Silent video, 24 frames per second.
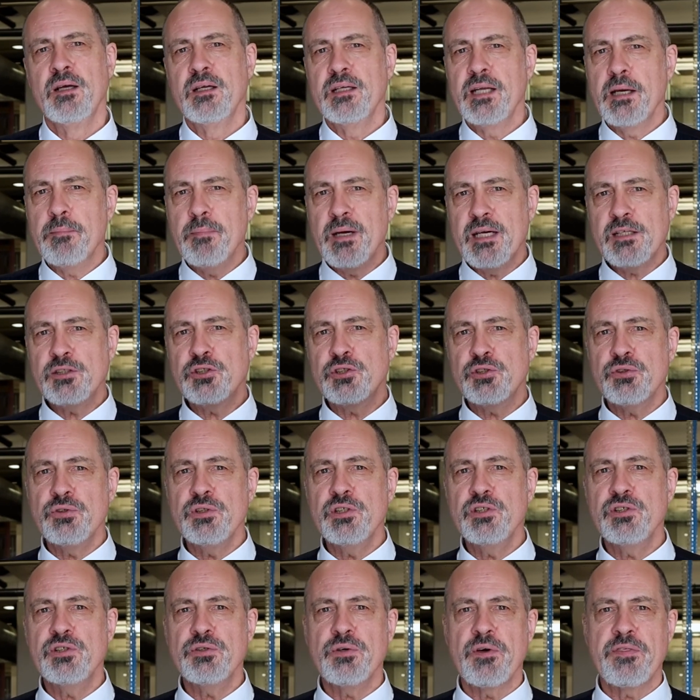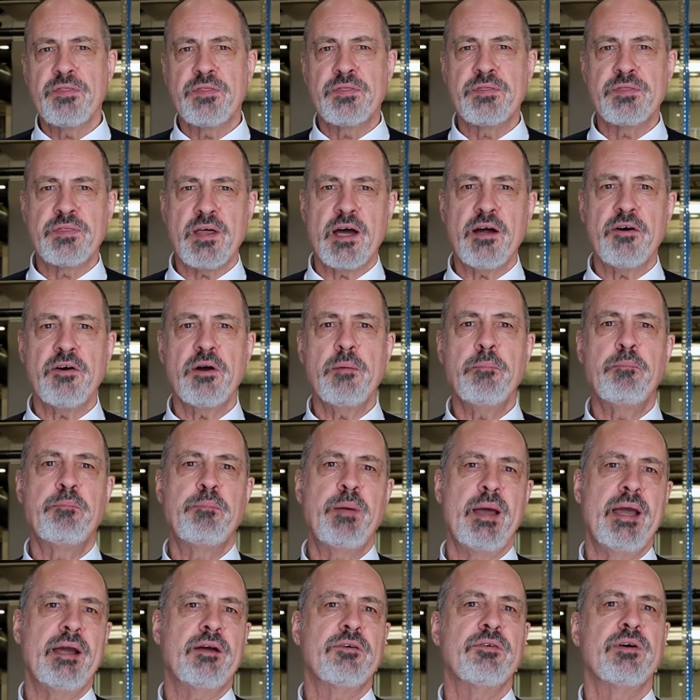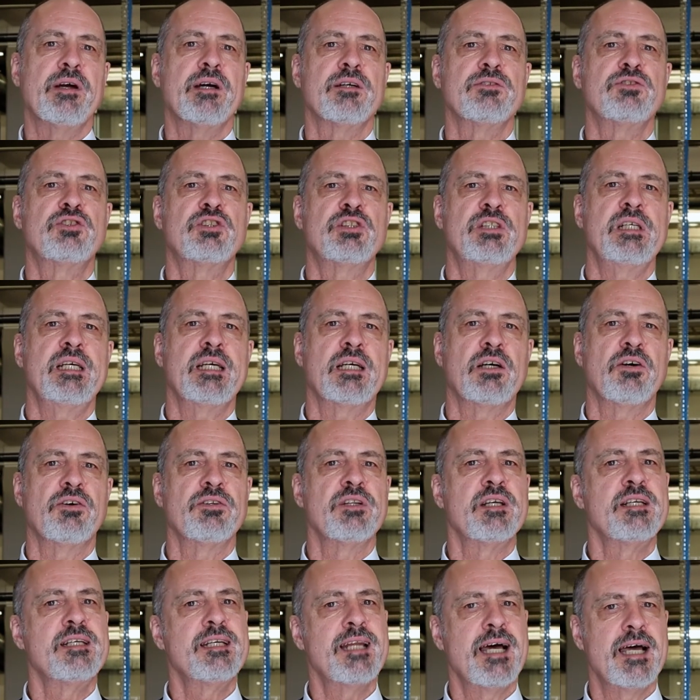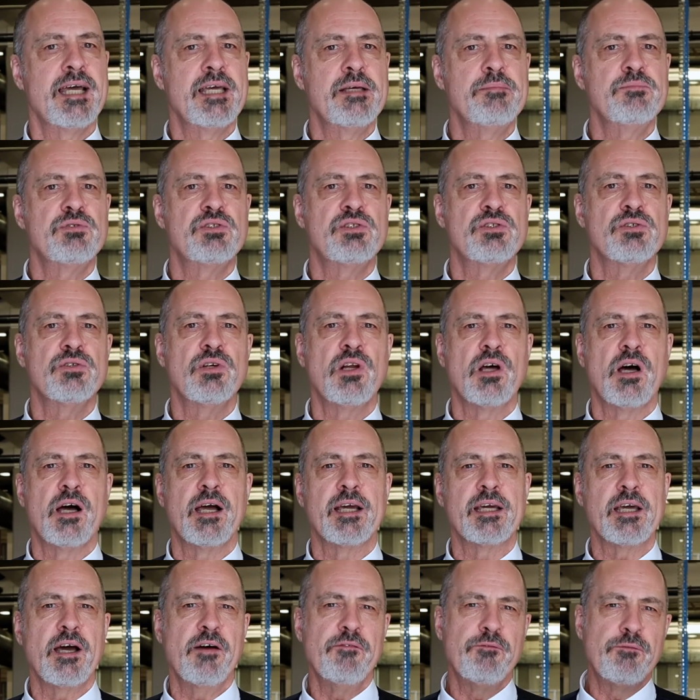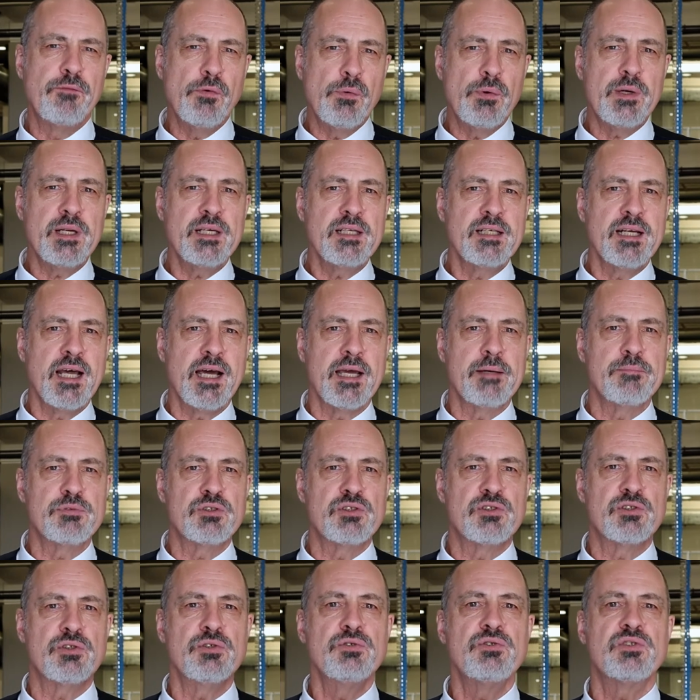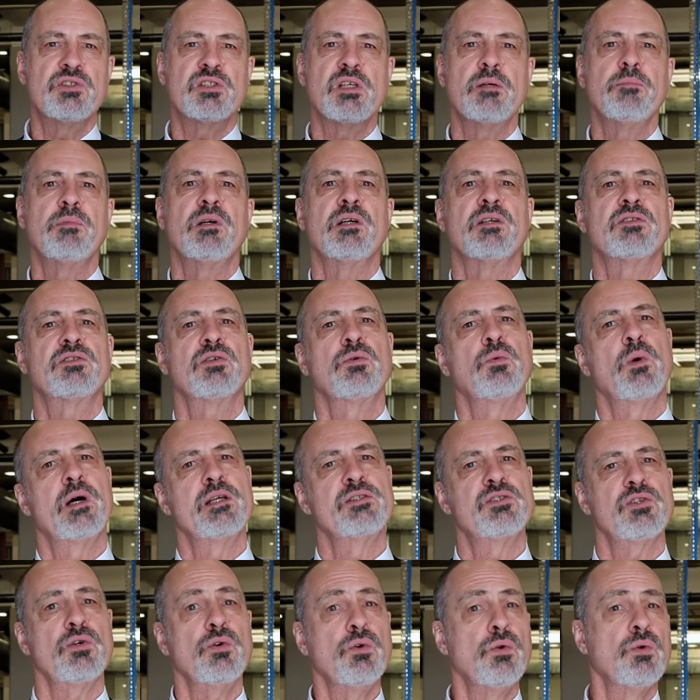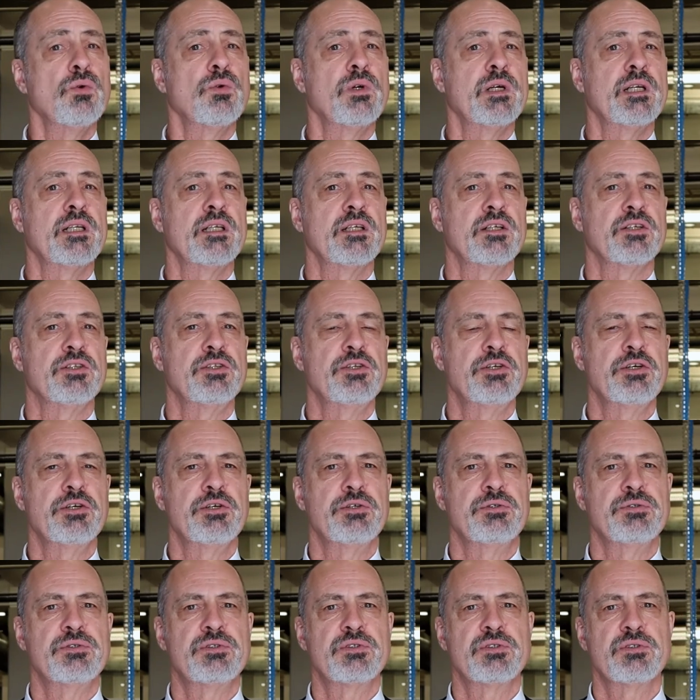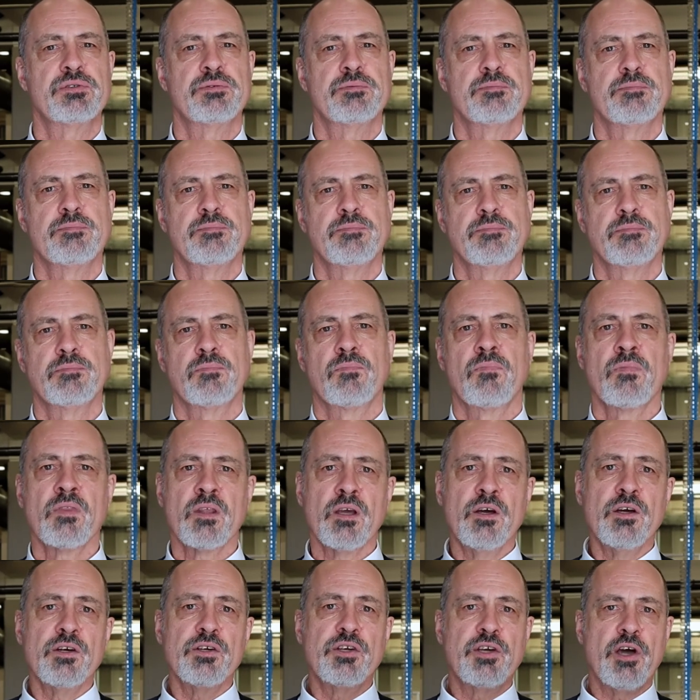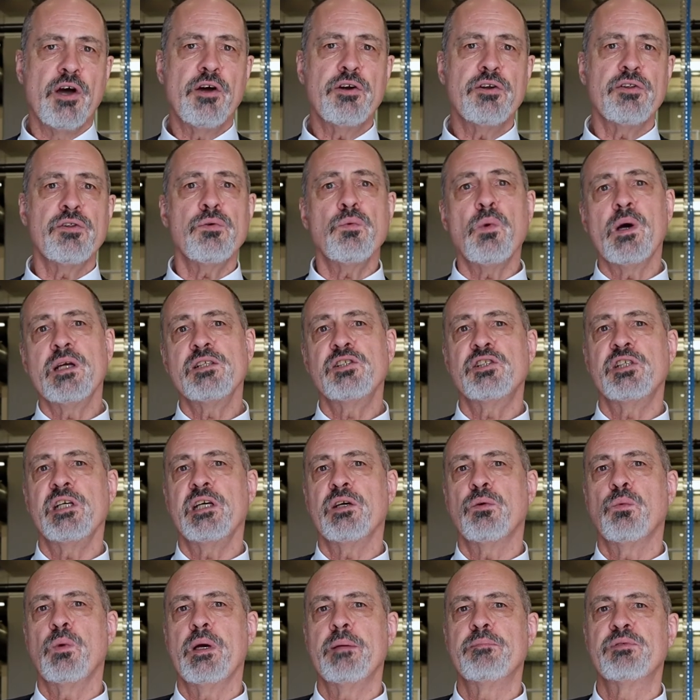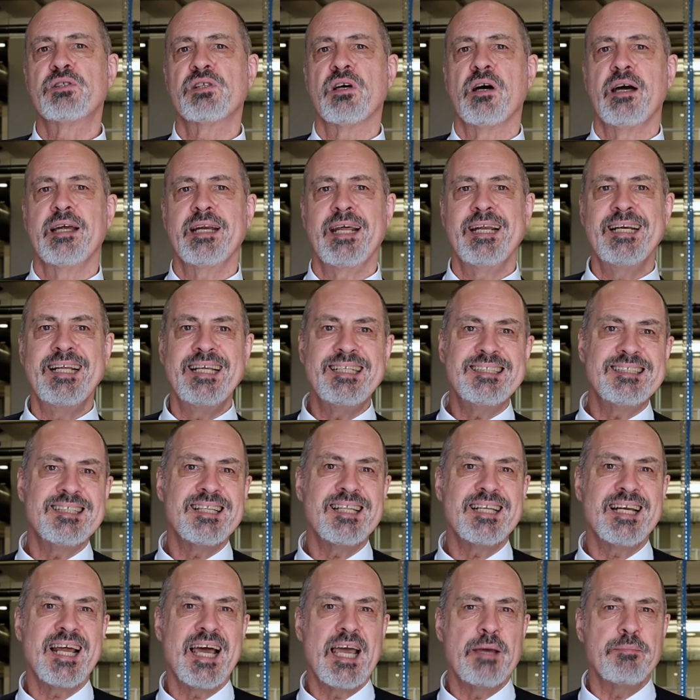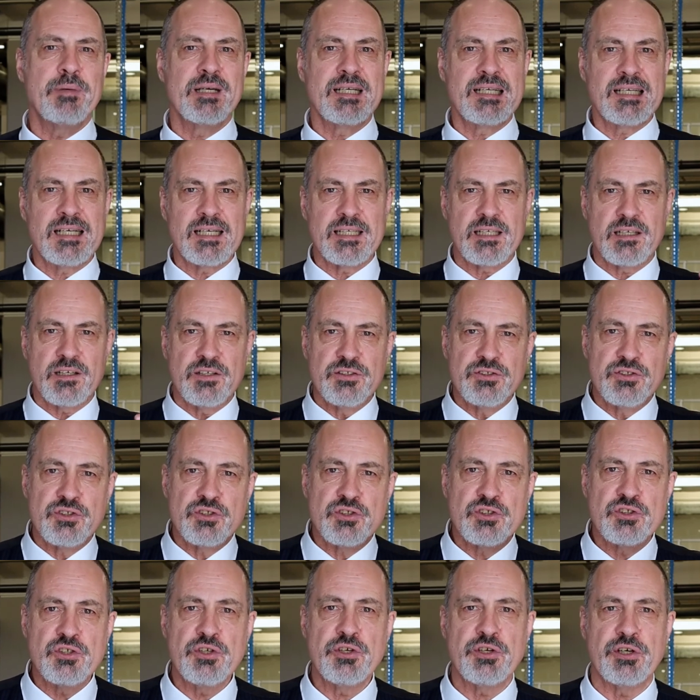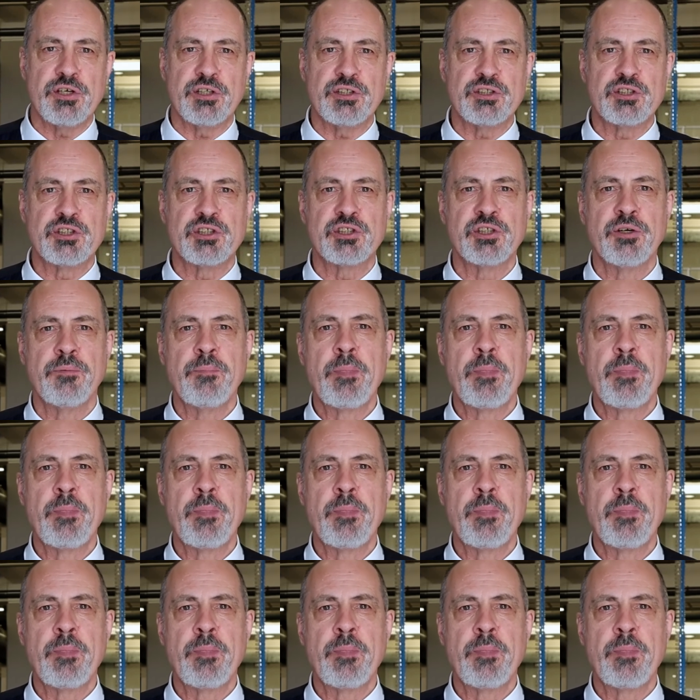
Now, make sure you do a thorough background check on the names you like, avoiding names too similar to ones already in use. Go to the ONECheck website and enter the name and click Search.